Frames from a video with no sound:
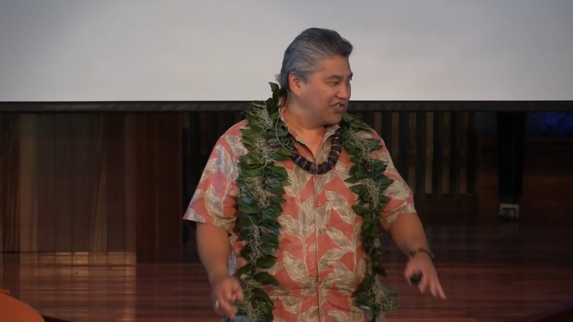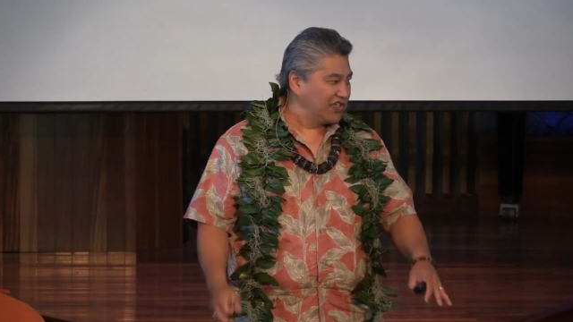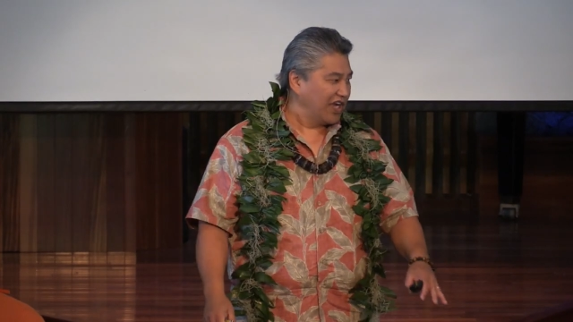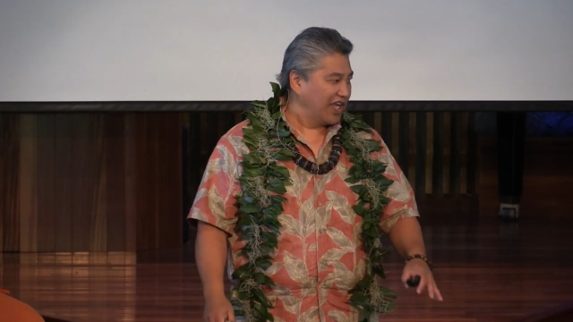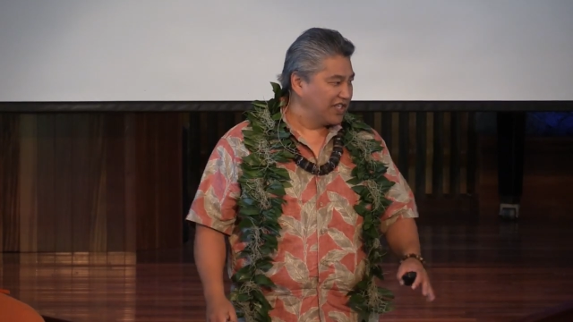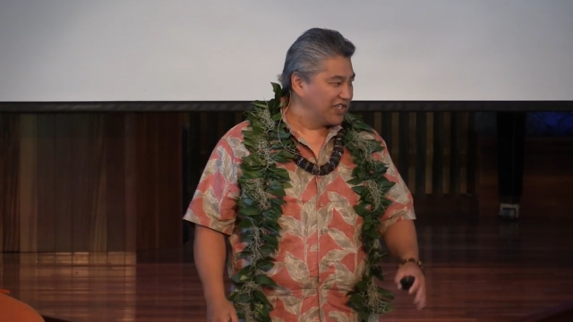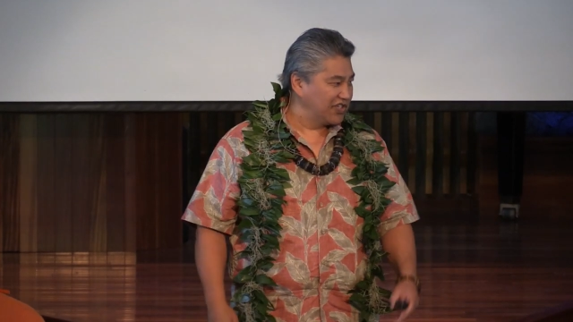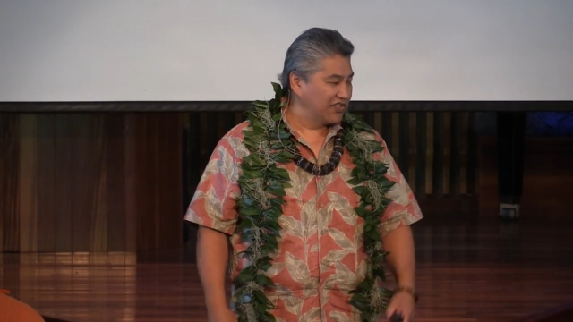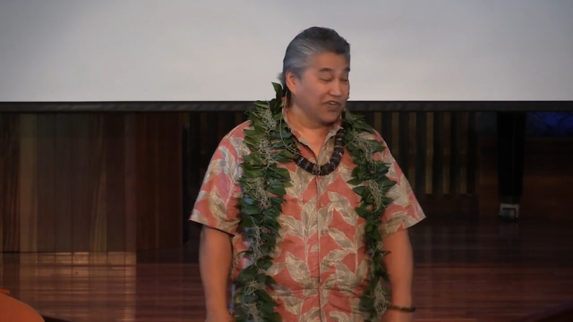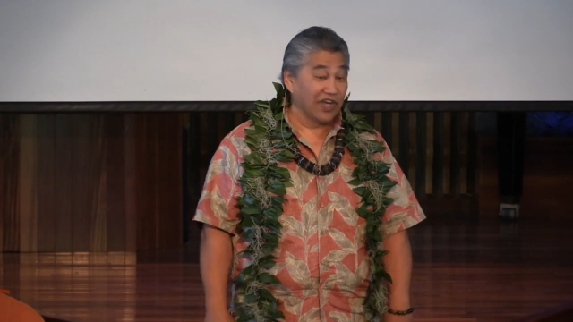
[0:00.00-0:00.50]

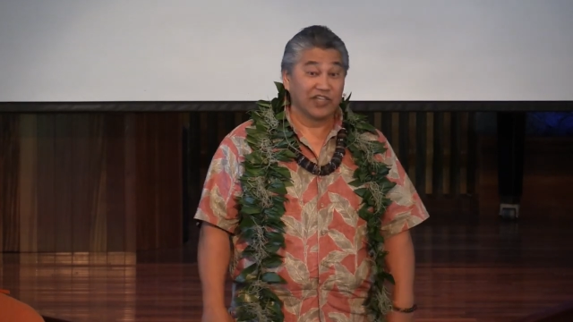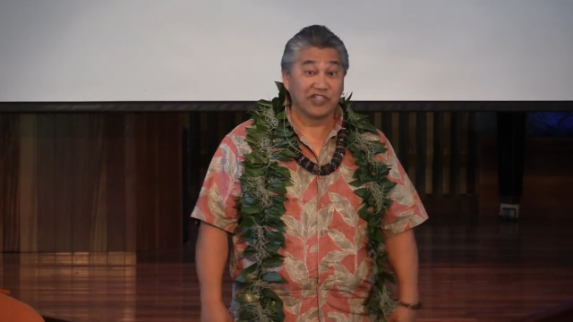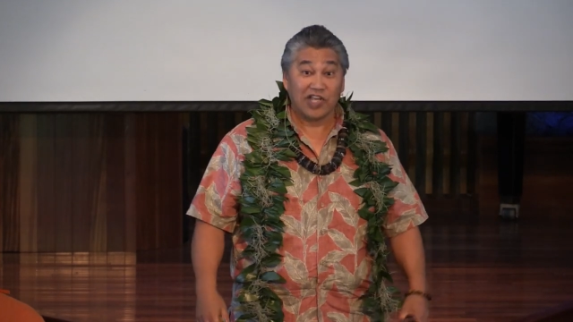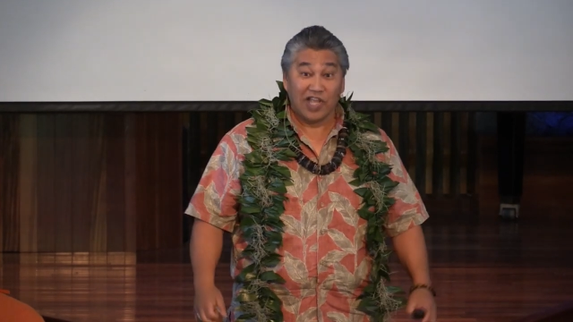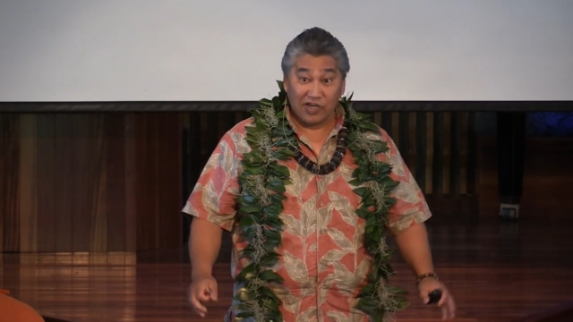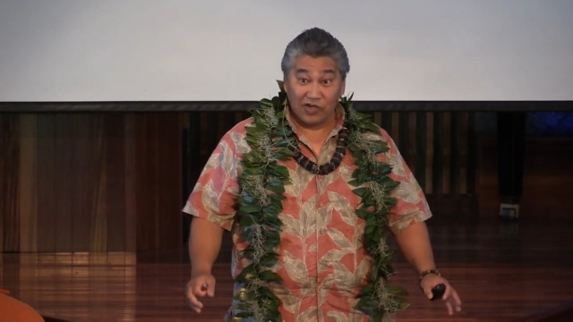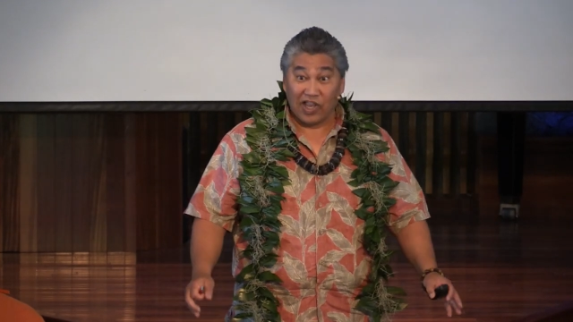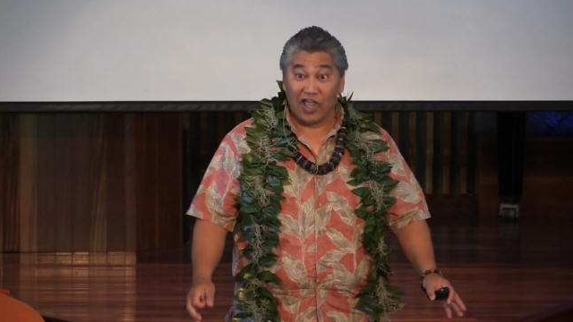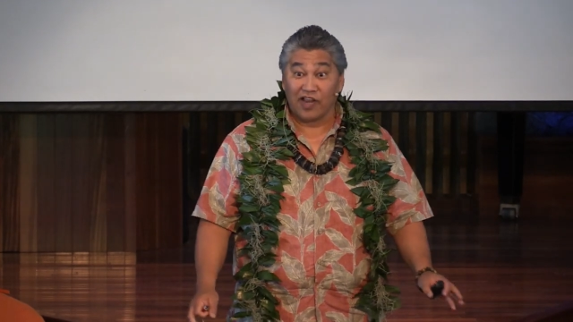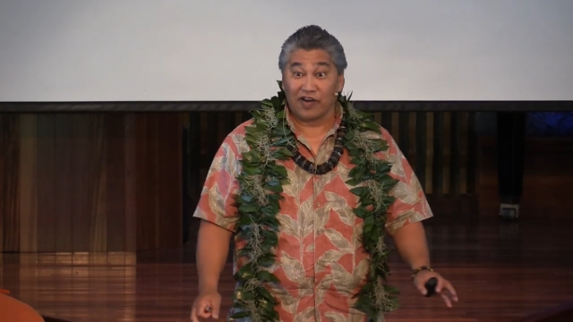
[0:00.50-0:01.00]
drench, drench,
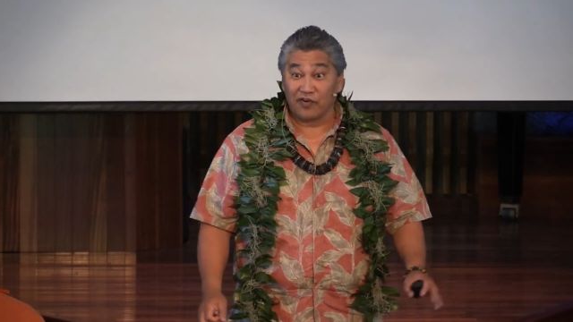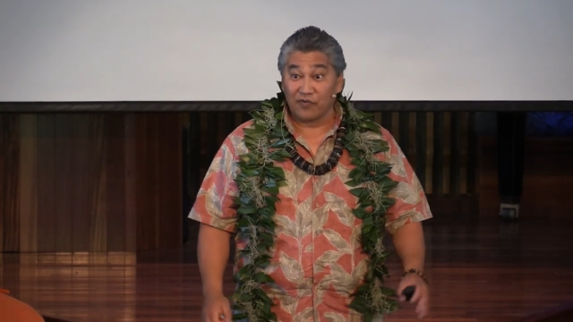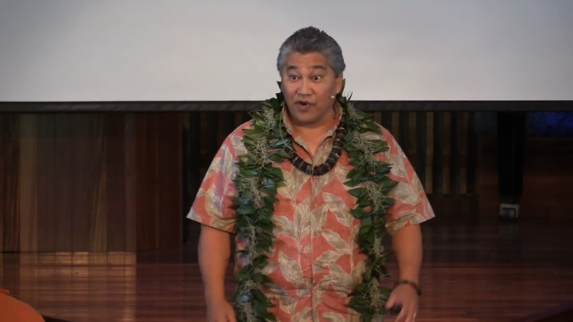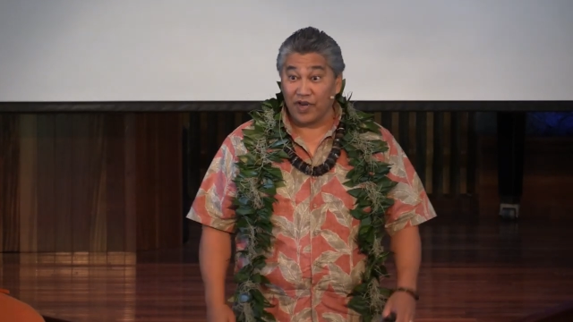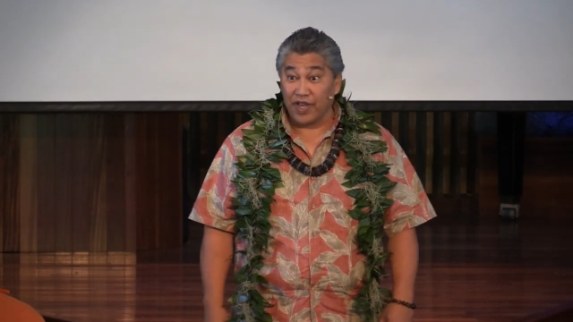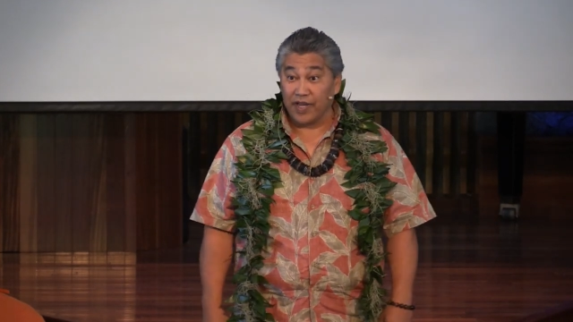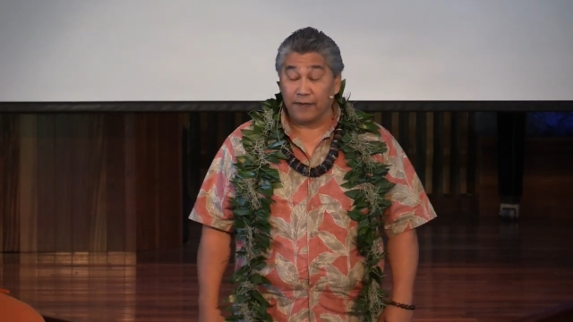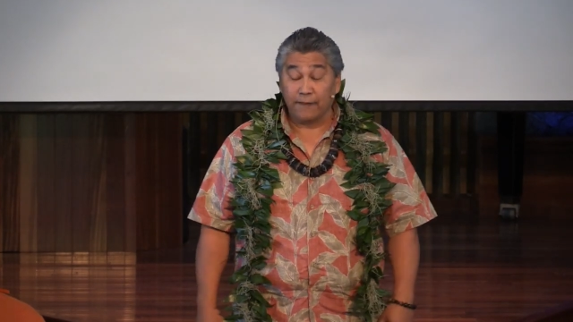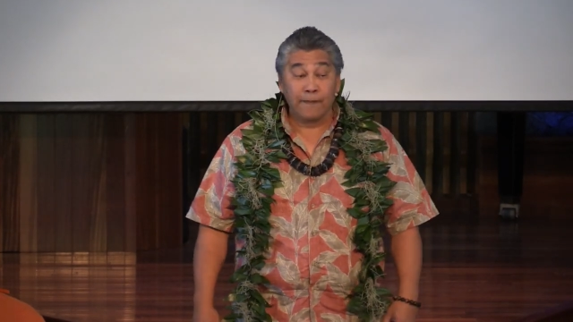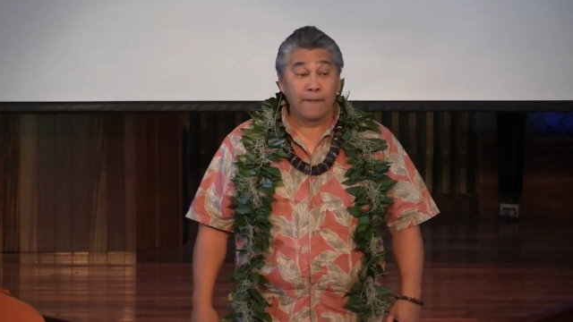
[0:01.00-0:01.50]
a lot of
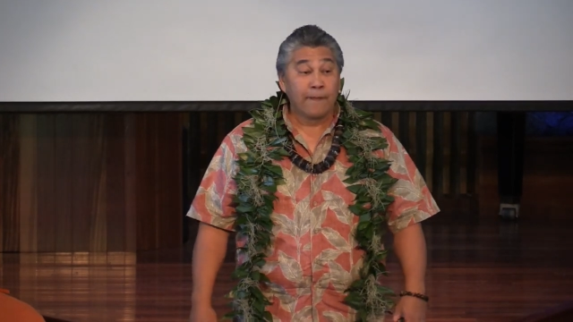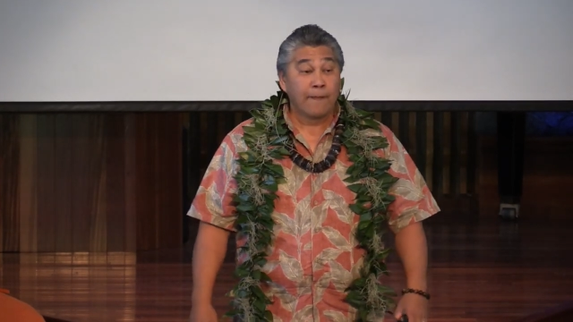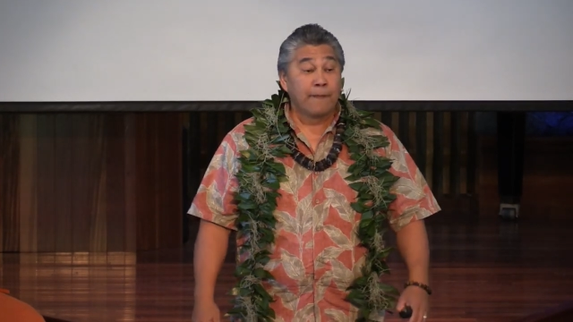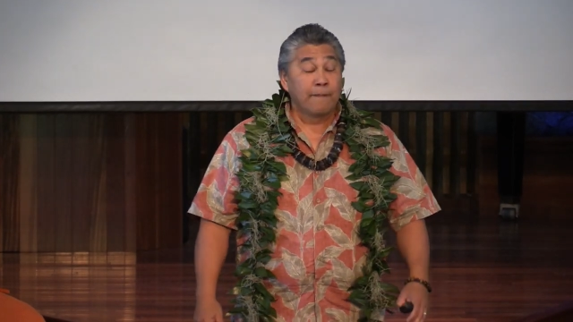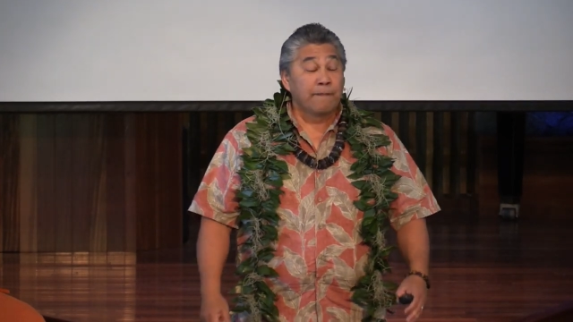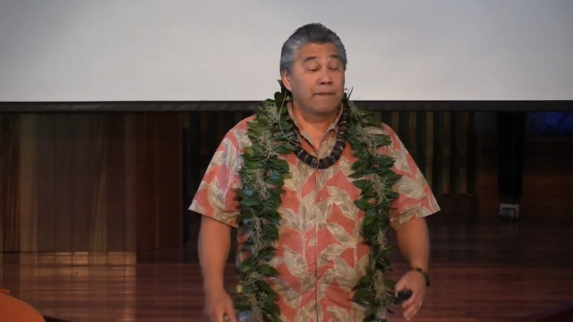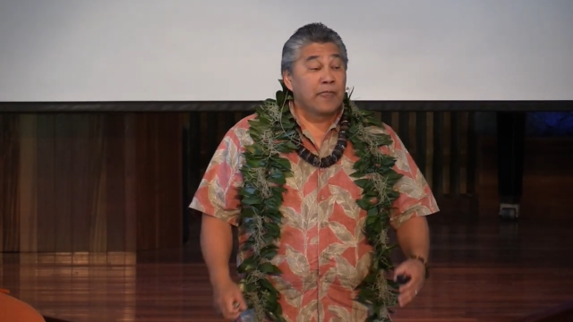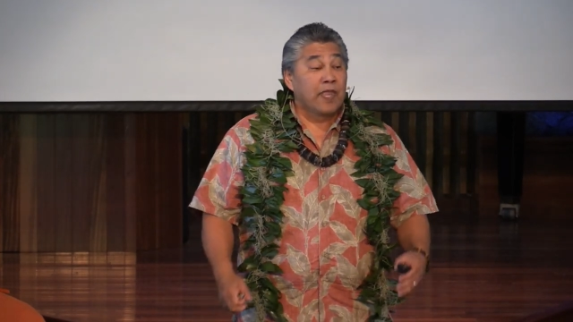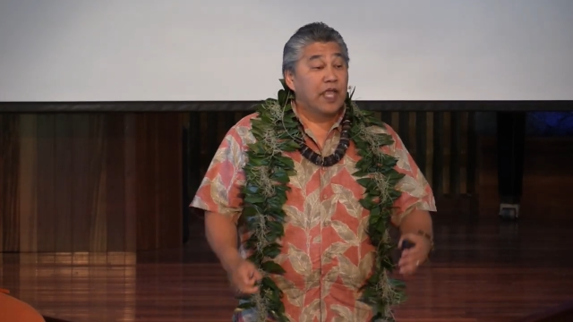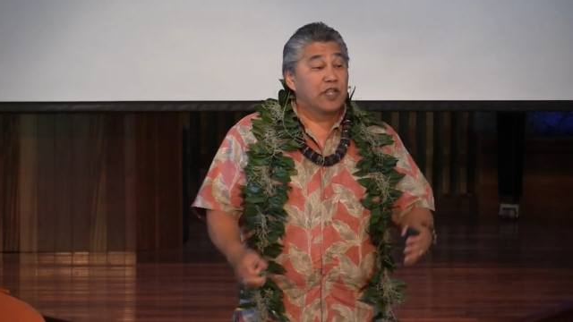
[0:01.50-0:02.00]
rain.
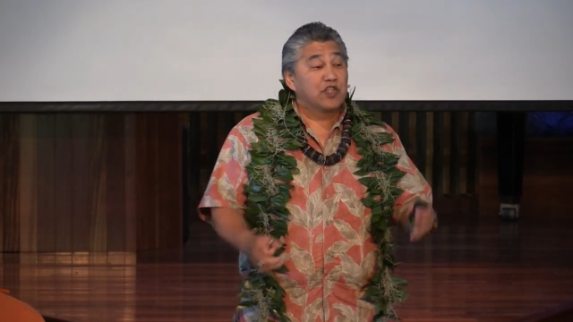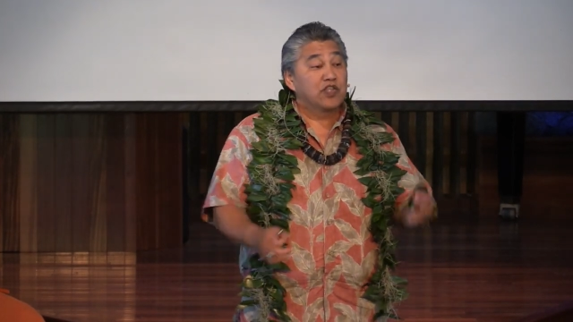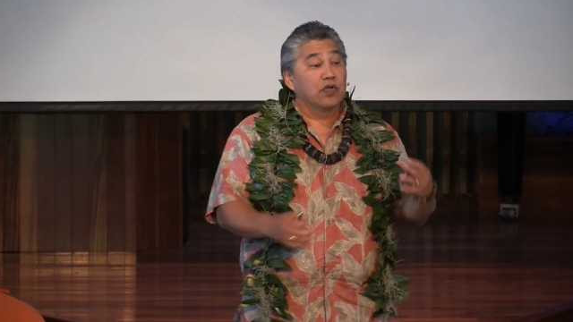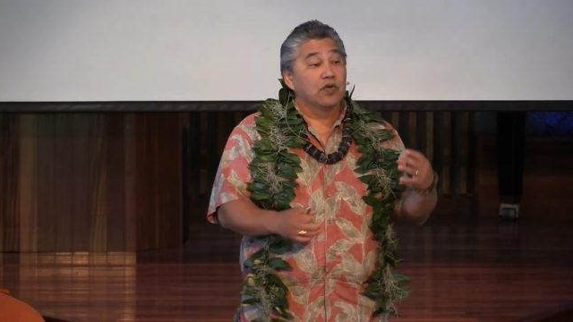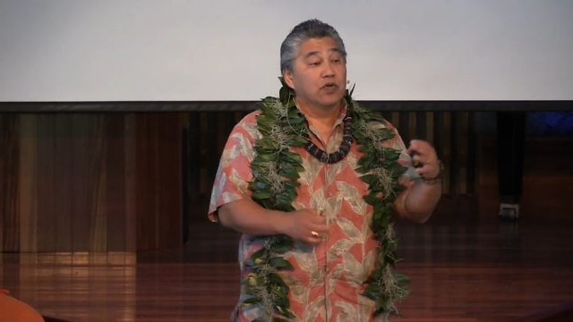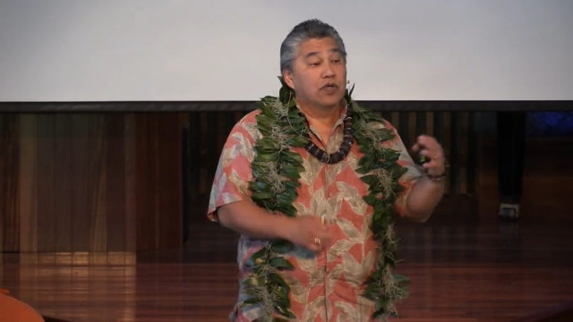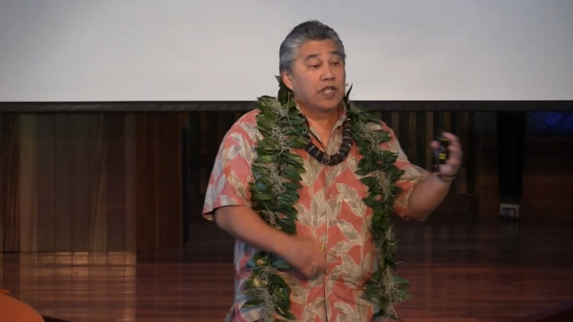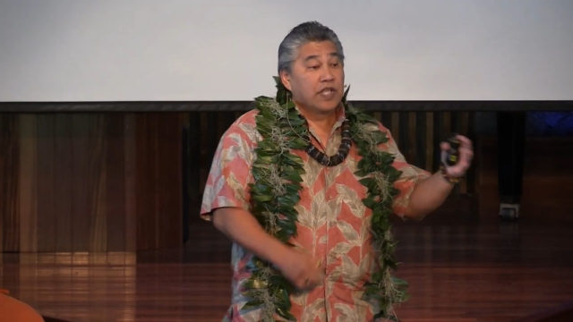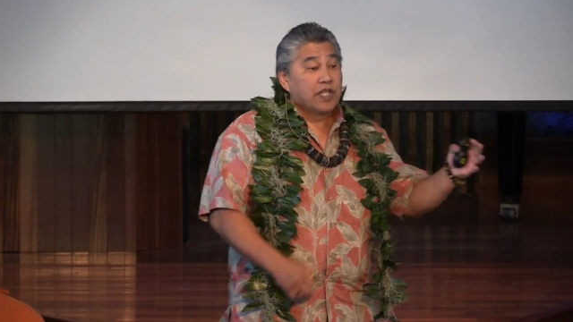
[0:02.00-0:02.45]
And so